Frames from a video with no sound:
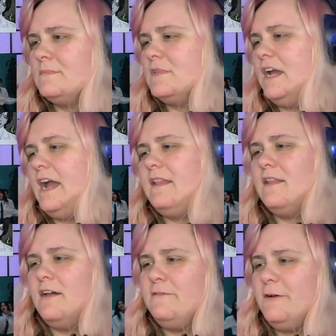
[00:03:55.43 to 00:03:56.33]
I
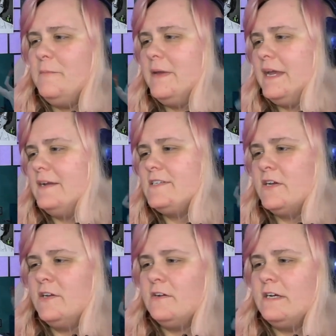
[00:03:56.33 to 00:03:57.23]
love her pink
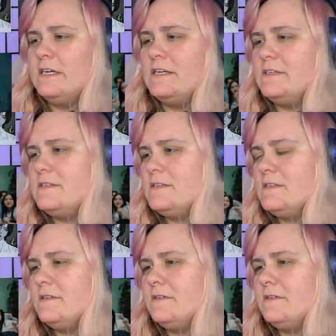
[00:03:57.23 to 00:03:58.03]
dungarees.